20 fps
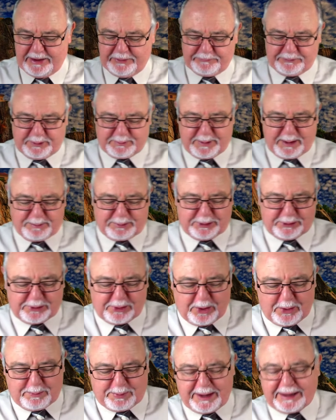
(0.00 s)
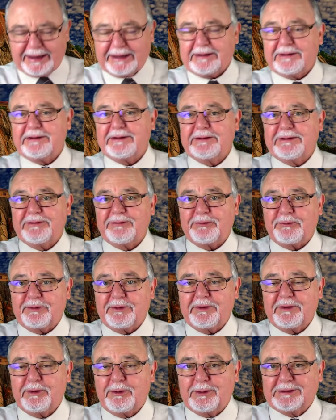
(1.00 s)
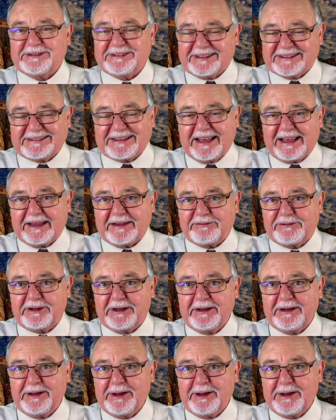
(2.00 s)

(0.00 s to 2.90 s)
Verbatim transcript: Remember, nobody who is deceived